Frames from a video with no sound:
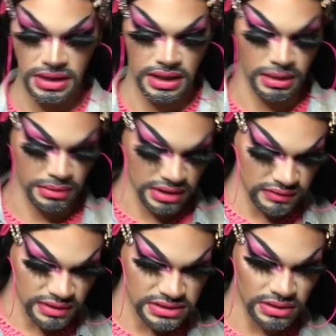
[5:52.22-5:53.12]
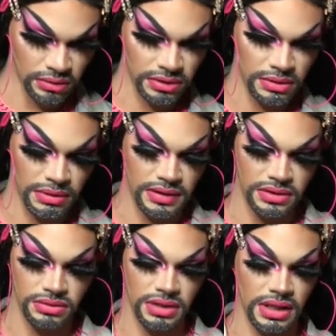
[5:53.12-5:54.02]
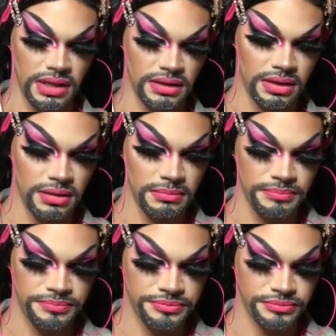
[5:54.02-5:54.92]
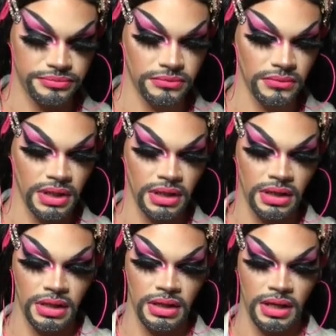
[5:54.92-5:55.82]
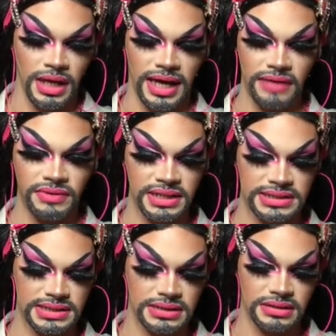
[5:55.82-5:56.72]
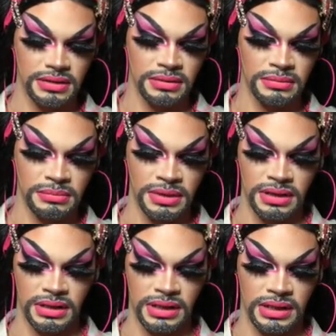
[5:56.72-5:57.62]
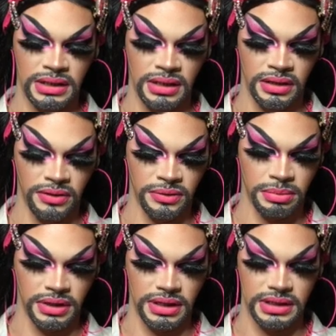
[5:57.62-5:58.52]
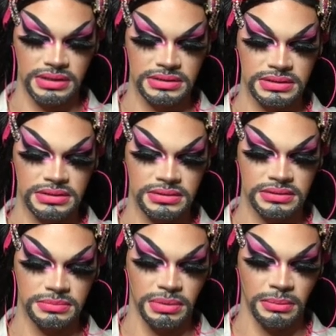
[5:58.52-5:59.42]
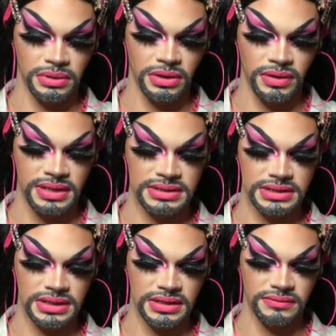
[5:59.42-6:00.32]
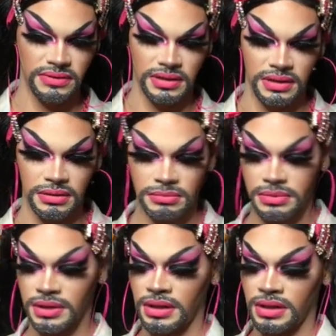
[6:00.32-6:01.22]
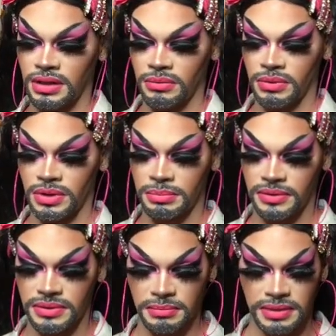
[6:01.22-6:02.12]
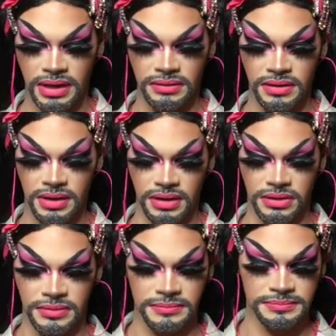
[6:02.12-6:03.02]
And I believe that's the only way that you can get them. I have not seen them any other place, but I'm gonna go ahead and sleeve them. We're gonna put them down there.